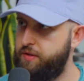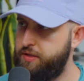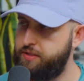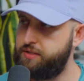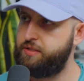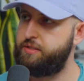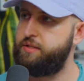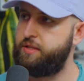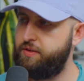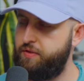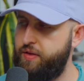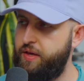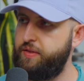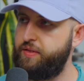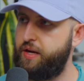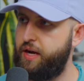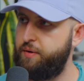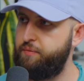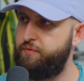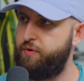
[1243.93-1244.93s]
This is the thing
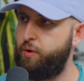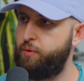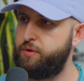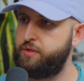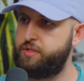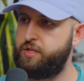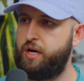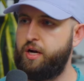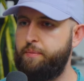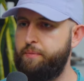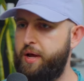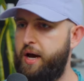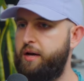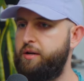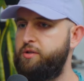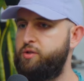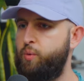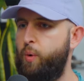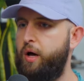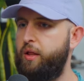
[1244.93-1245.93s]
that I'm focused on. I'm
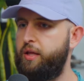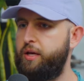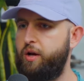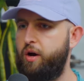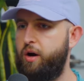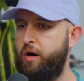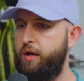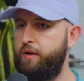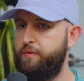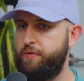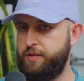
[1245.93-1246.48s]
not dwelling on